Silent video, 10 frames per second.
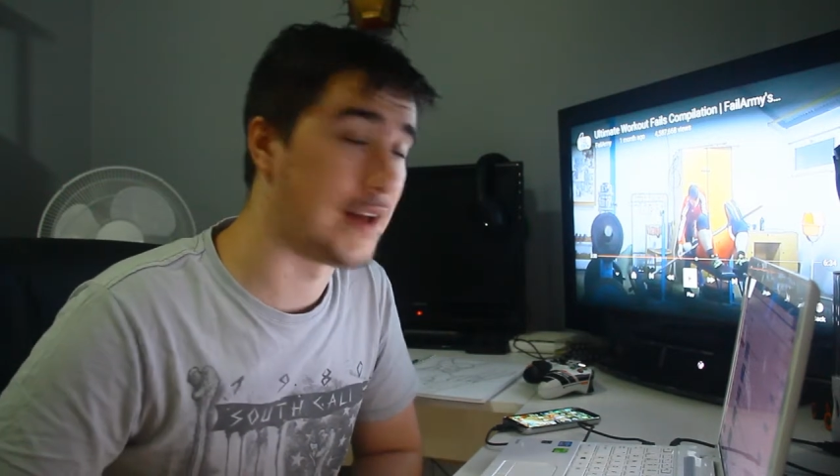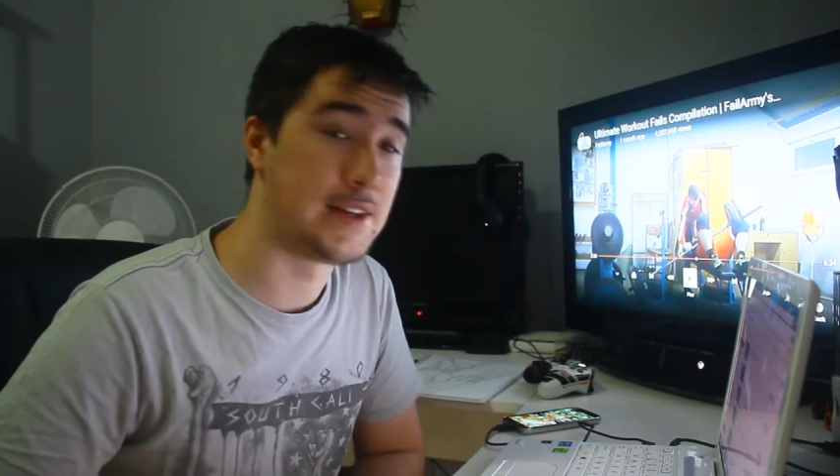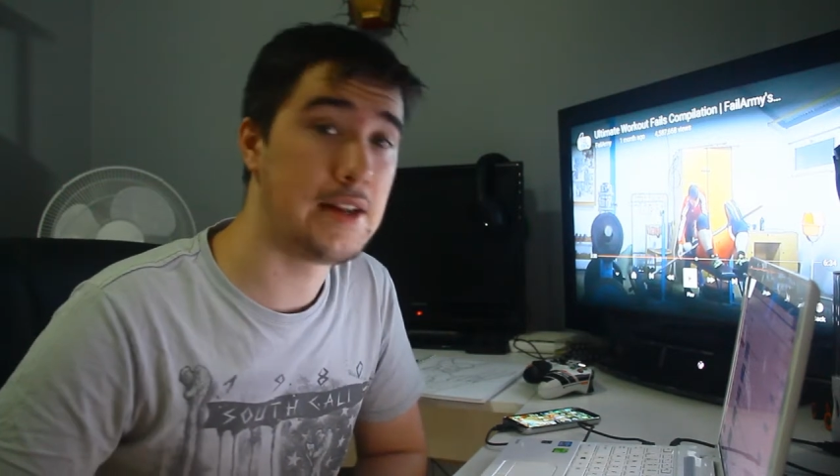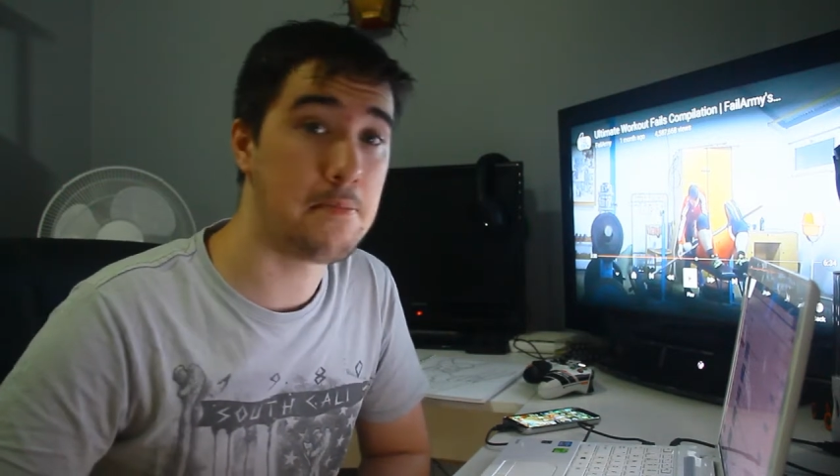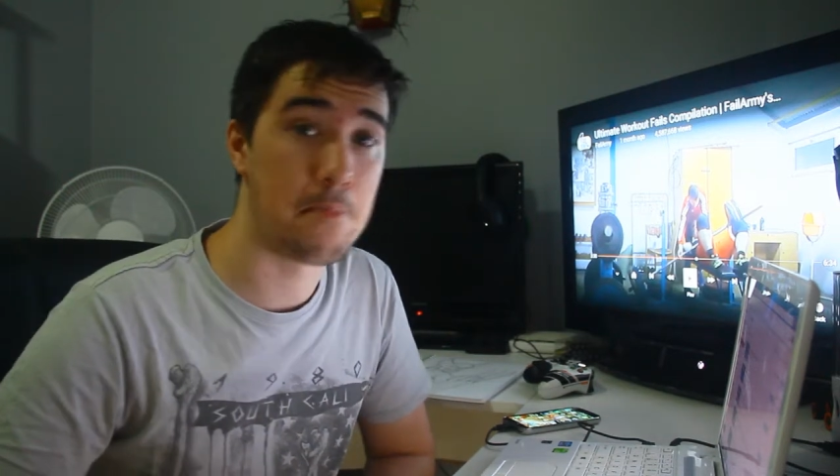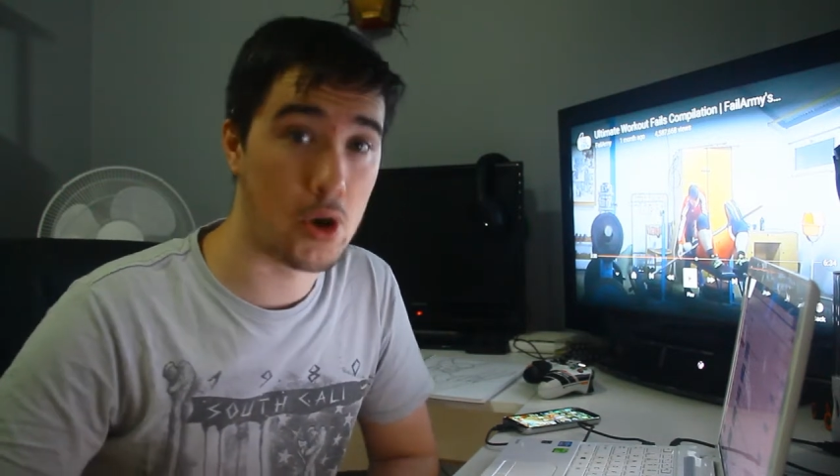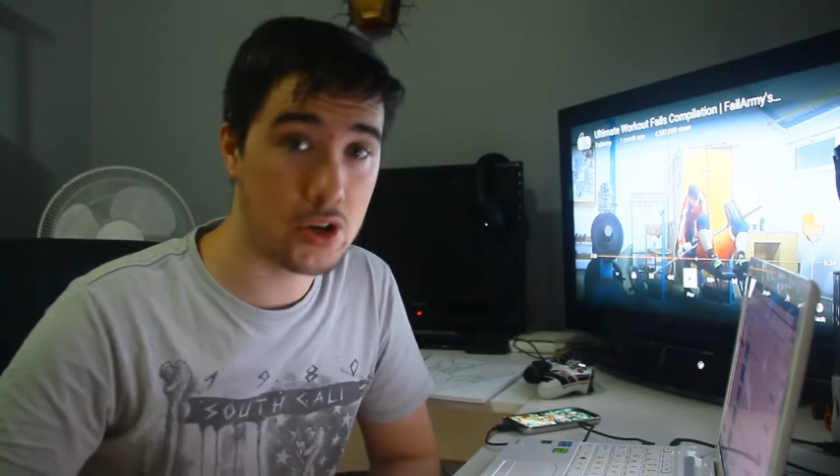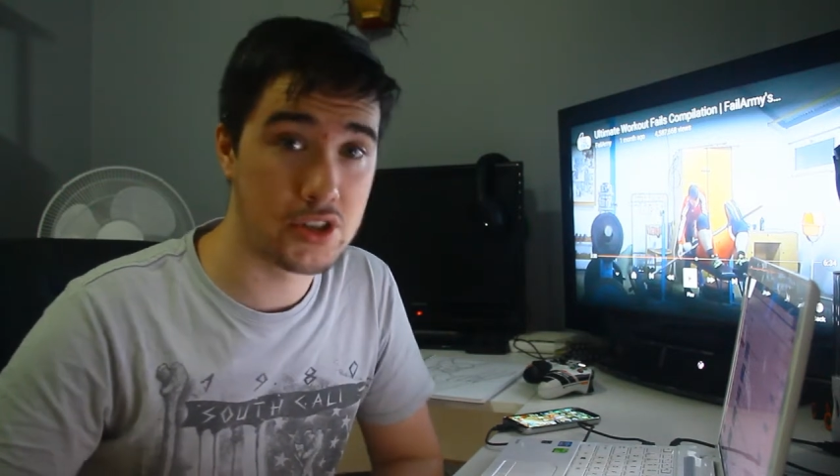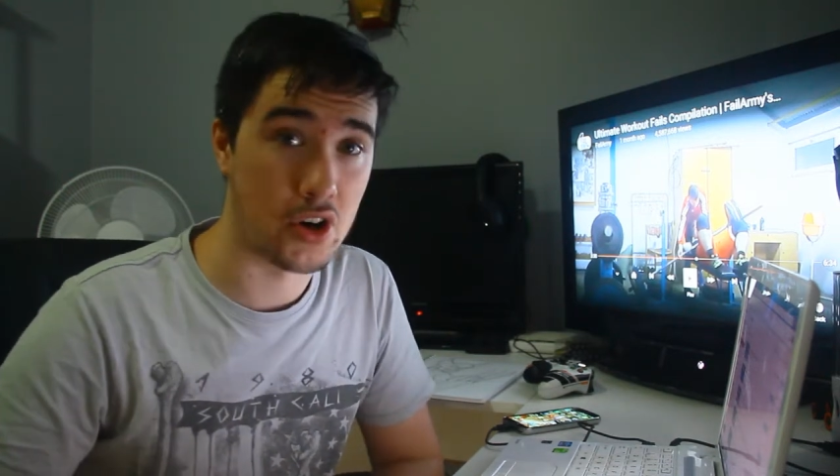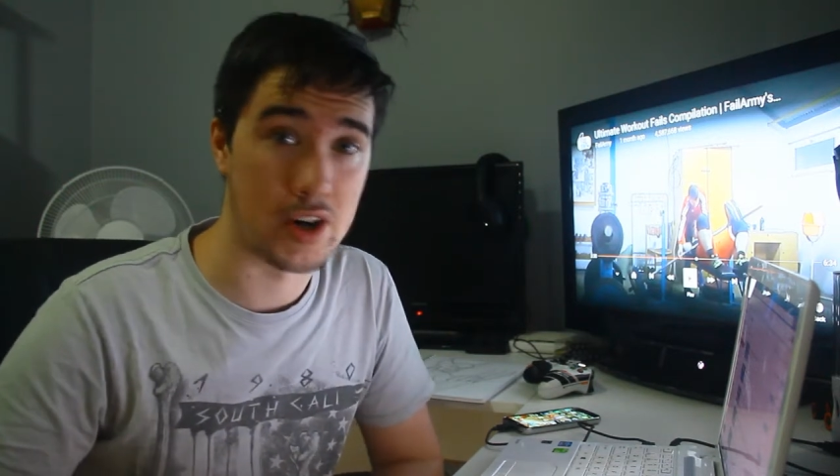I didn't
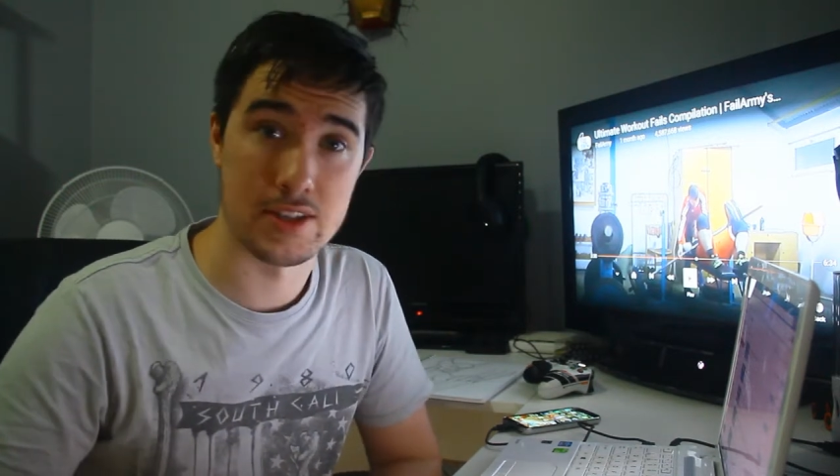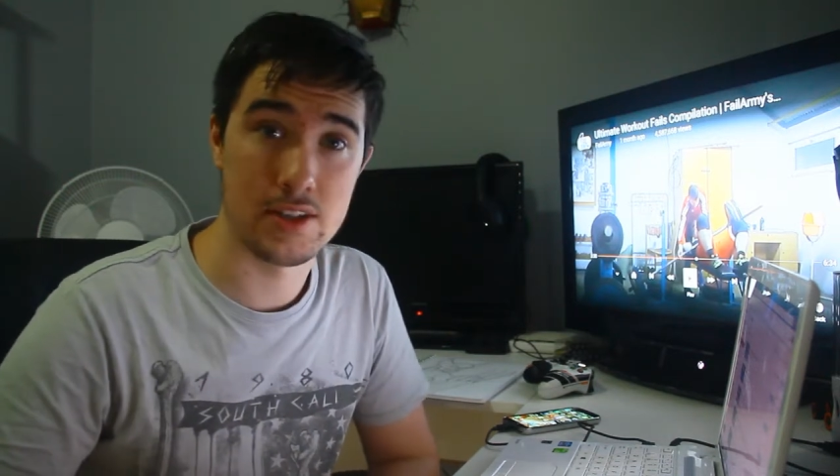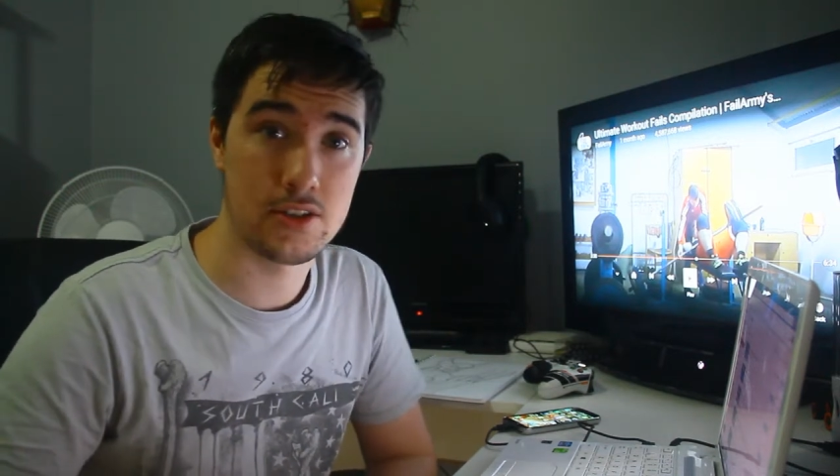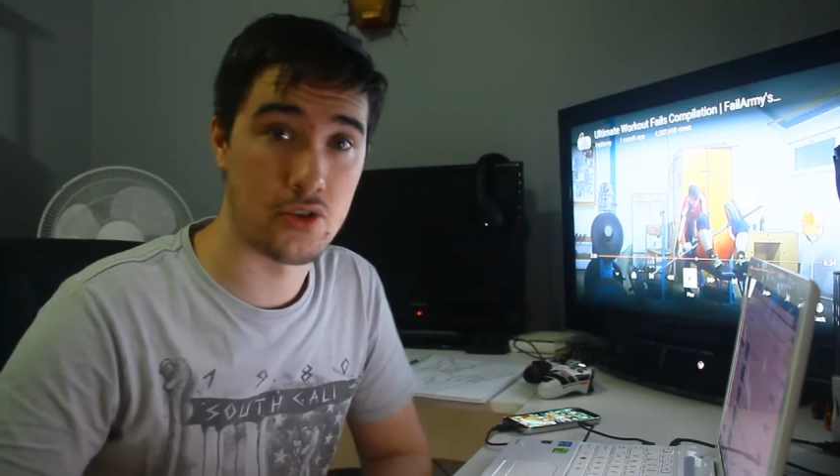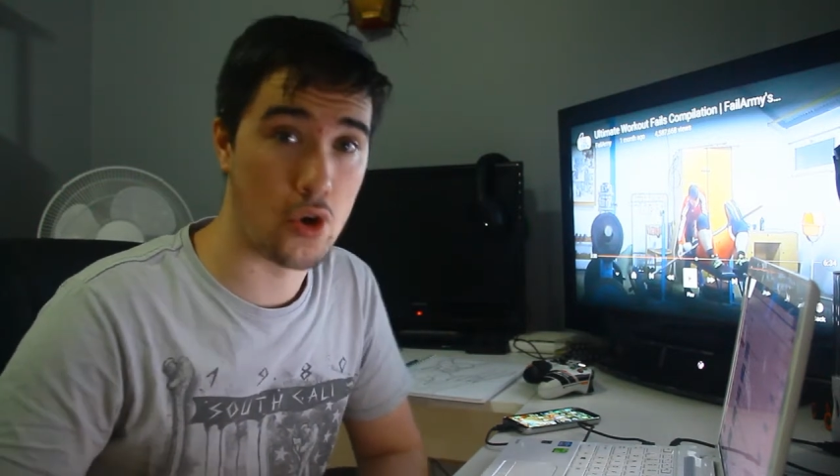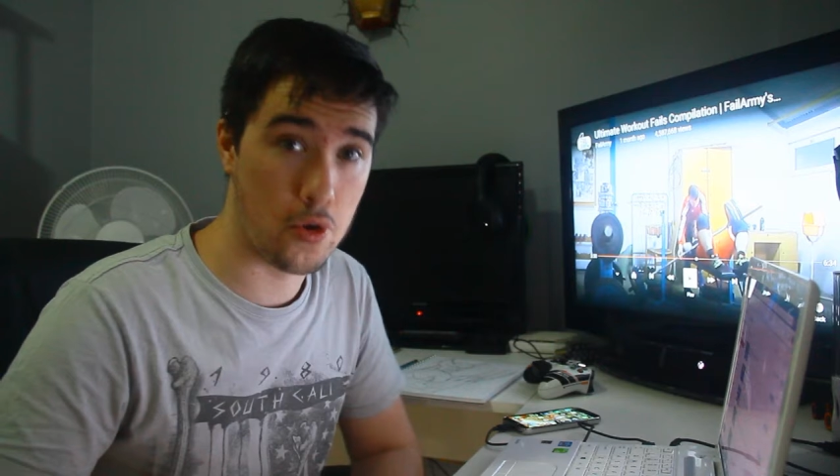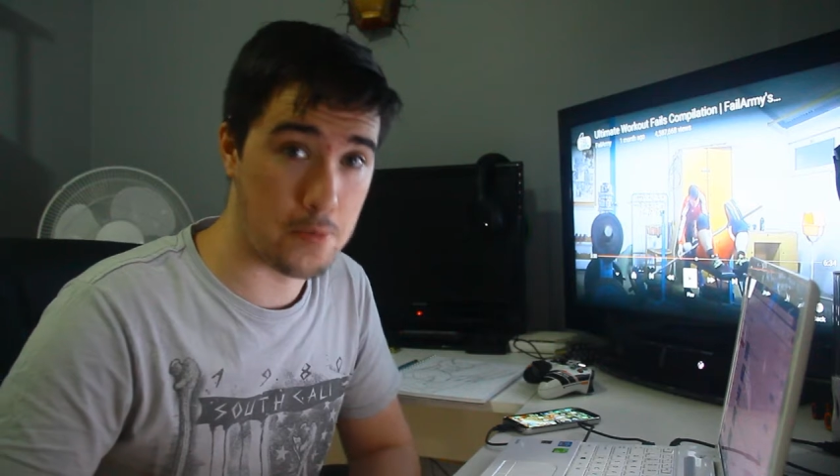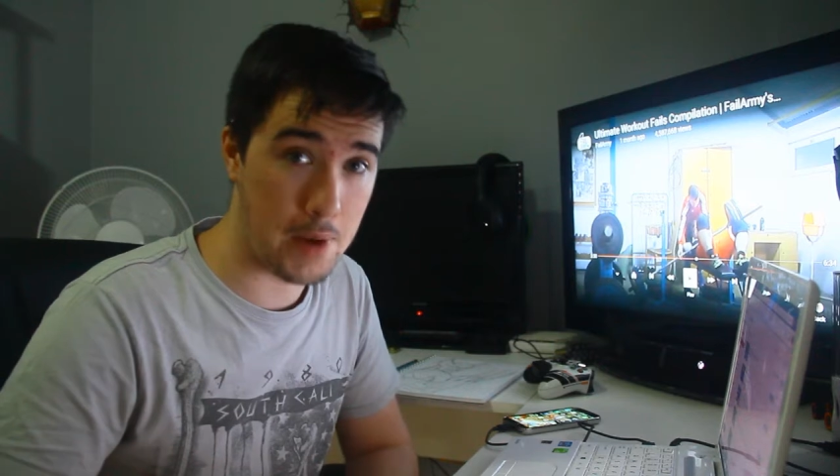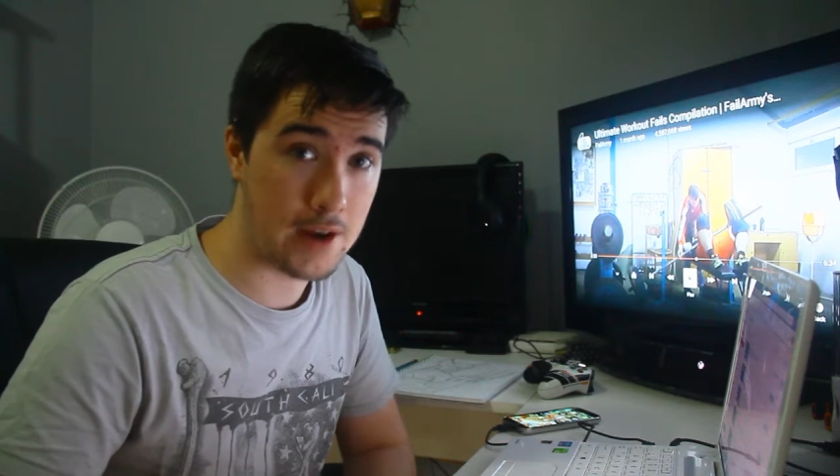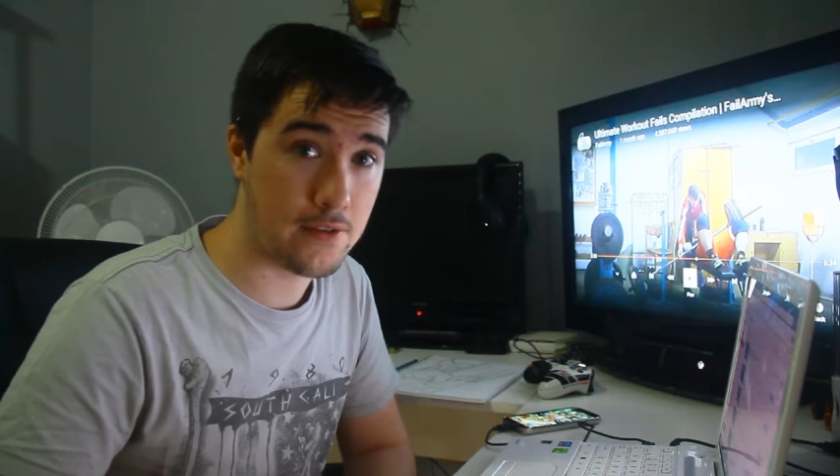monetize it to
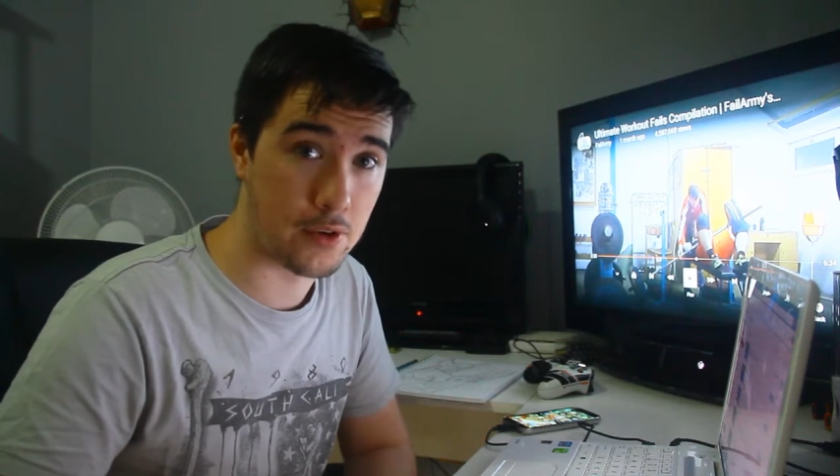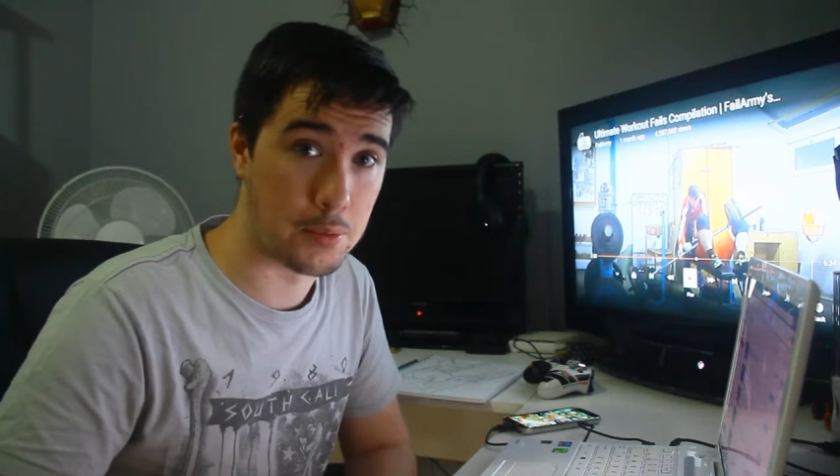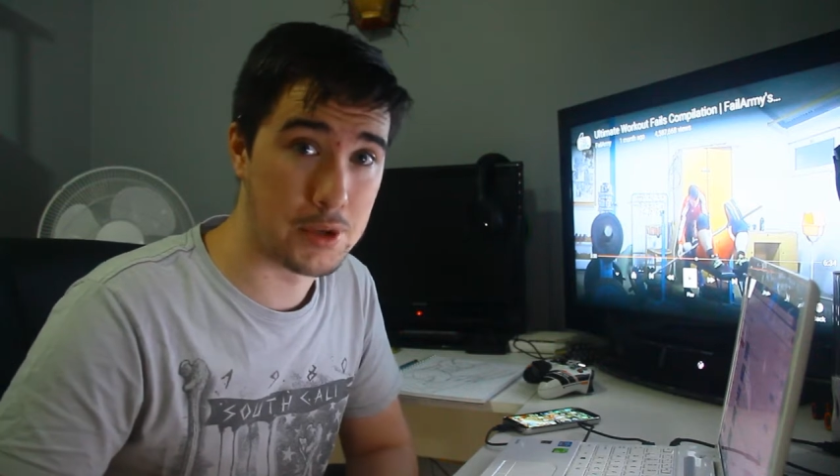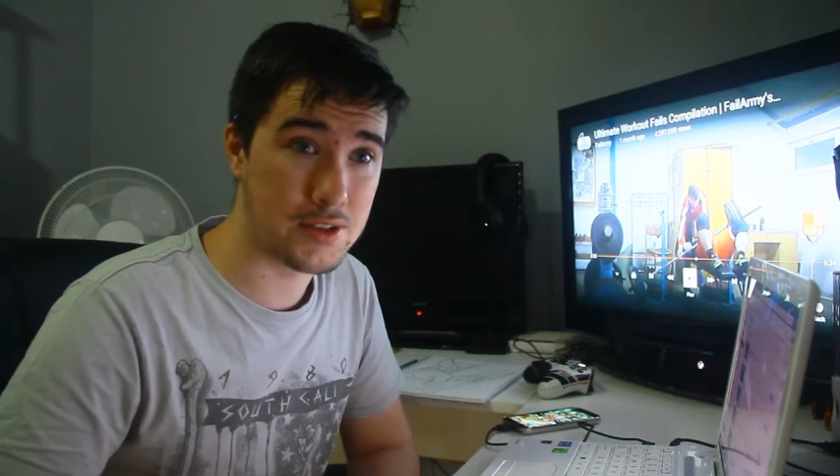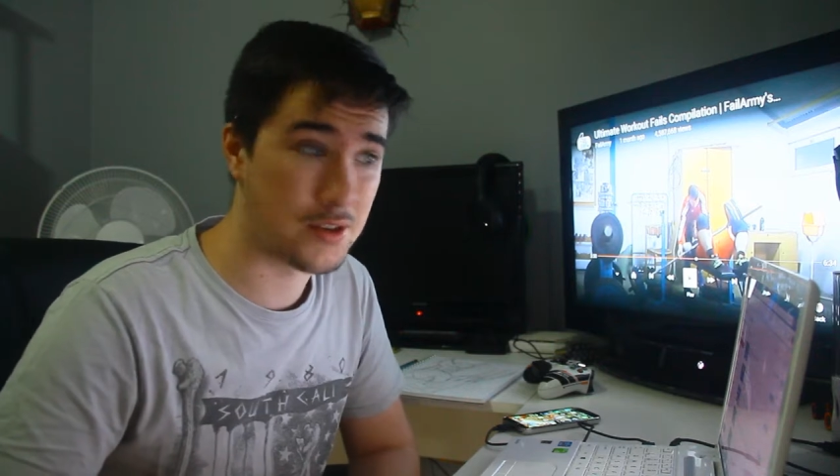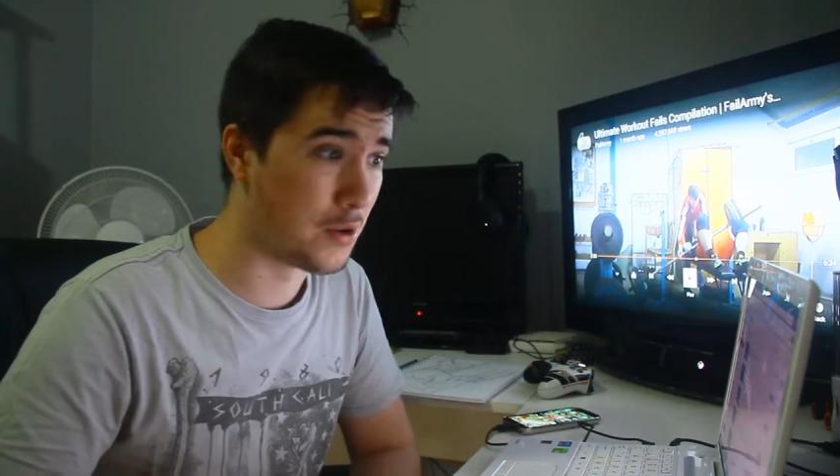earn money from it,